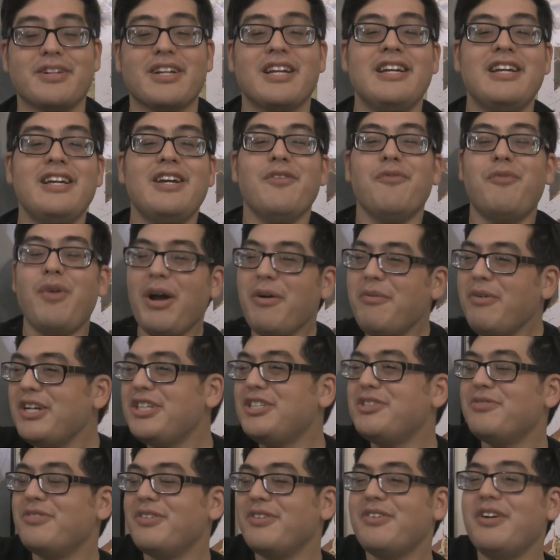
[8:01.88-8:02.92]
Like, why
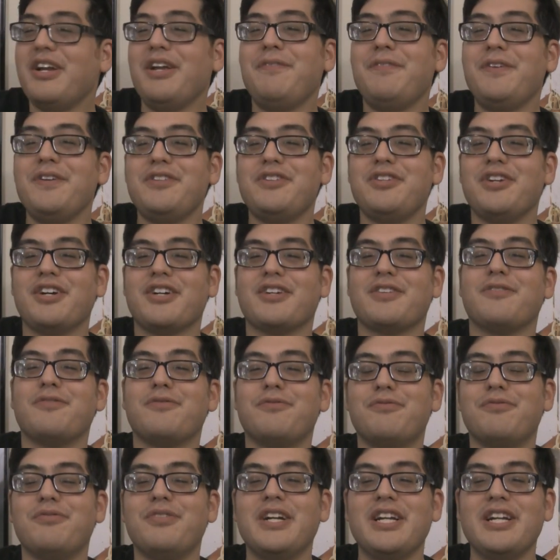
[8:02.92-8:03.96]
would you, if you took
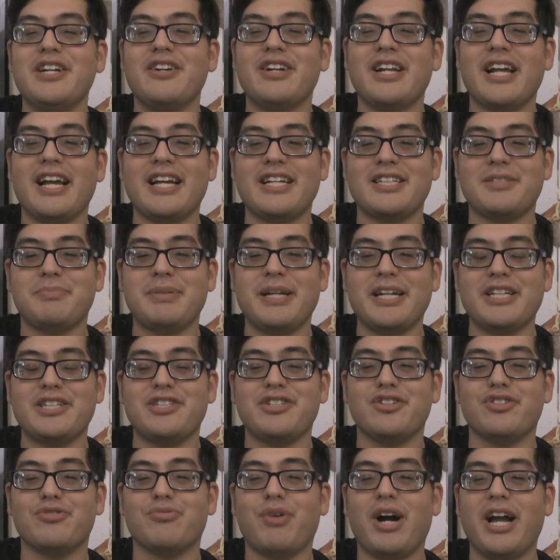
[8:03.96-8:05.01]
weird-ass
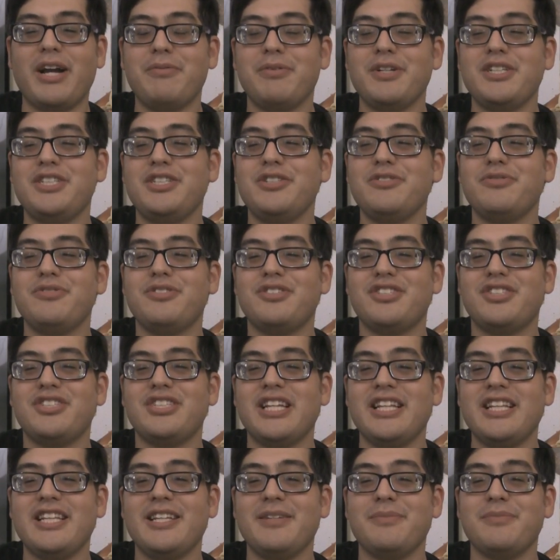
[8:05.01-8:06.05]
pictures, why would you
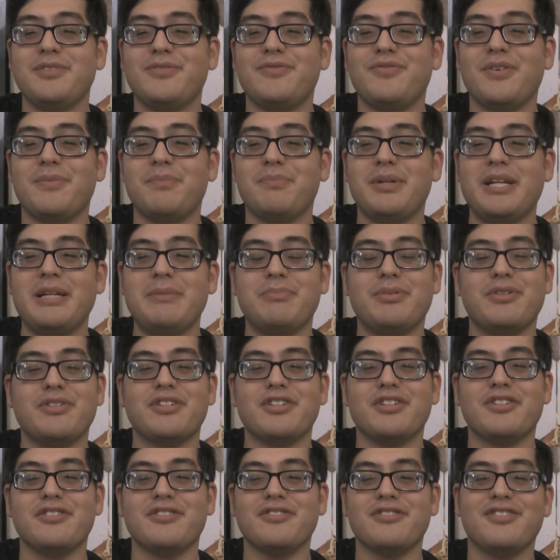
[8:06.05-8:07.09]
send them for people
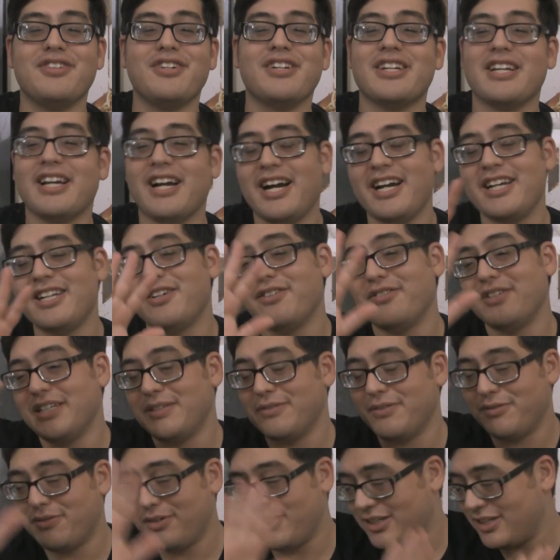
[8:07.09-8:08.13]
to look? I don't
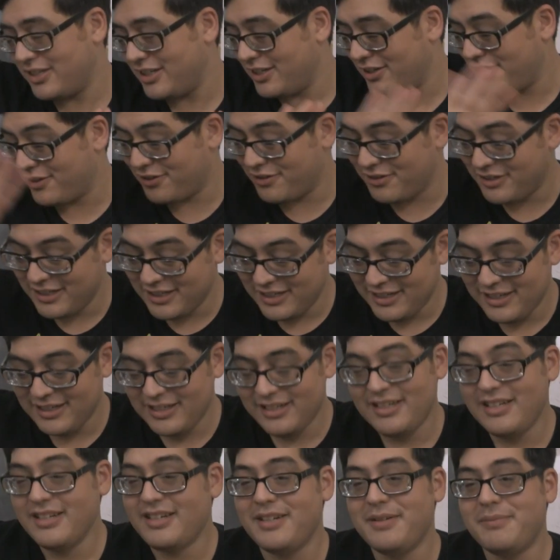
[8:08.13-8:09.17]
even want to know.
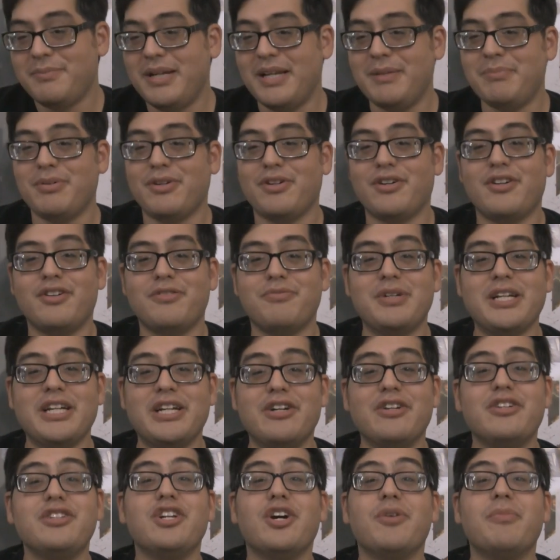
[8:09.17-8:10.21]
People are
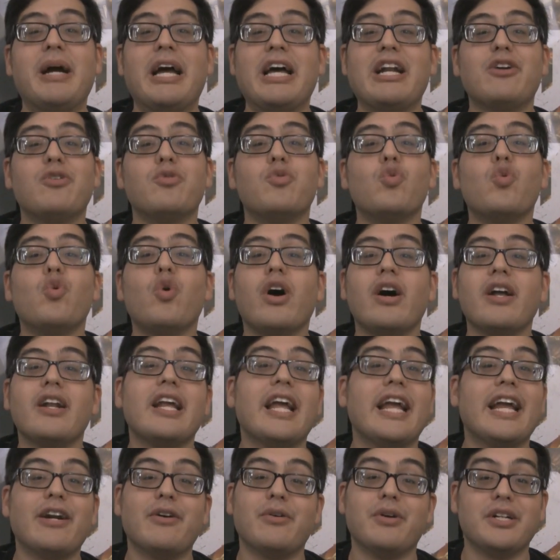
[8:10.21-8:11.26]
weird no matter
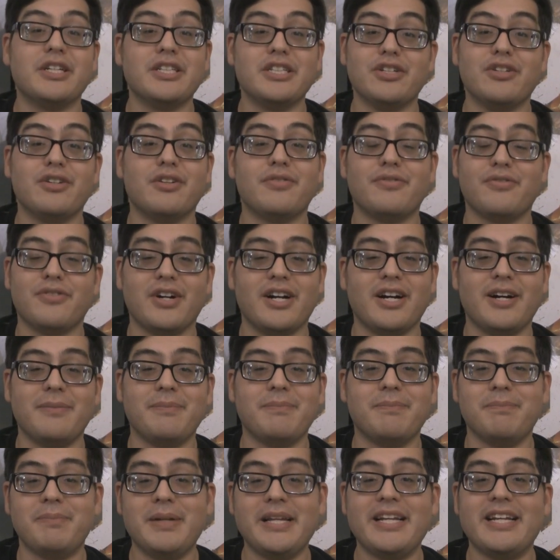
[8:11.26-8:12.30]
what era you're
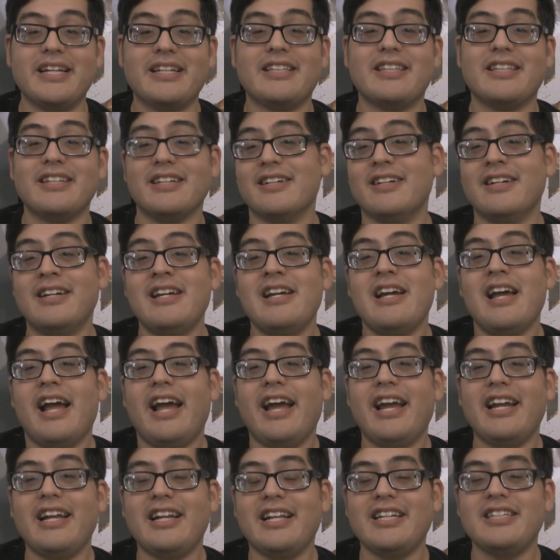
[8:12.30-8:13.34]
from, be it the
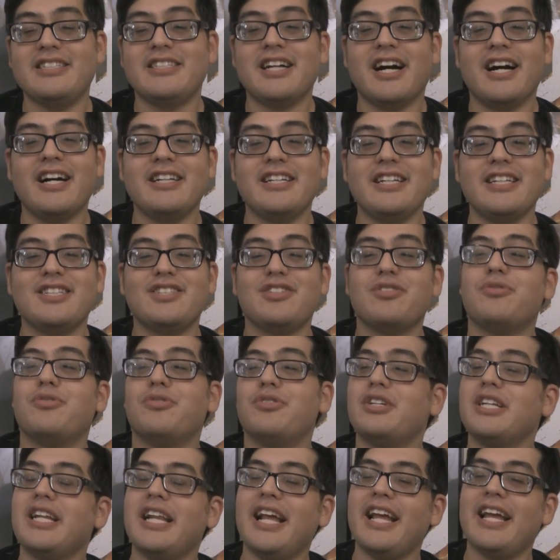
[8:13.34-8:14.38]
80s, 90s,
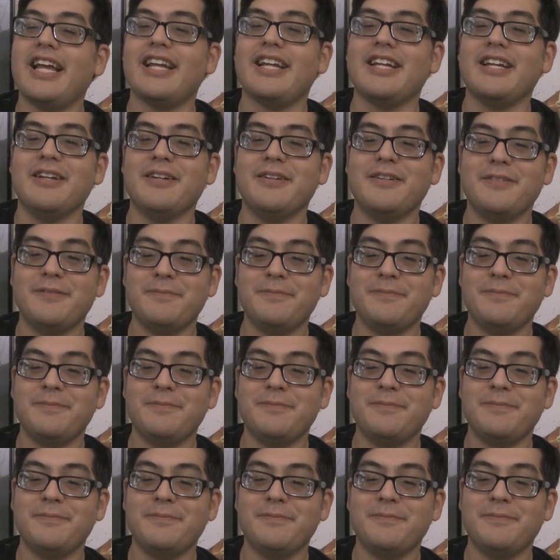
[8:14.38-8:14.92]
or today.